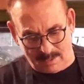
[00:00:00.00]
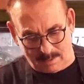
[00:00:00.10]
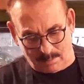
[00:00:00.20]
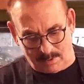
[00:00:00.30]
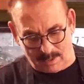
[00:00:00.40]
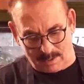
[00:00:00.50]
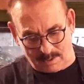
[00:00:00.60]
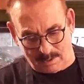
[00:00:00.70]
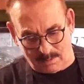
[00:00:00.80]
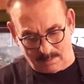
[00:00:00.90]
to put
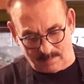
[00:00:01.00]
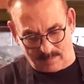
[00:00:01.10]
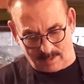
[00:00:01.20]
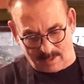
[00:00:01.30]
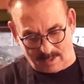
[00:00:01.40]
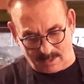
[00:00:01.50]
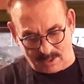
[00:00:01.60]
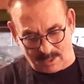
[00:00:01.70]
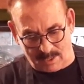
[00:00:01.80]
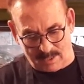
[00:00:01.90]
into uh, a
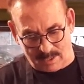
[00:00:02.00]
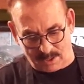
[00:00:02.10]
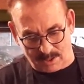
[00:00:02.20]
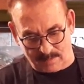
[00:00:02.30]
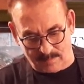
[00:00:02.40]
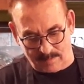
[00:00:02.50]
chicken dish.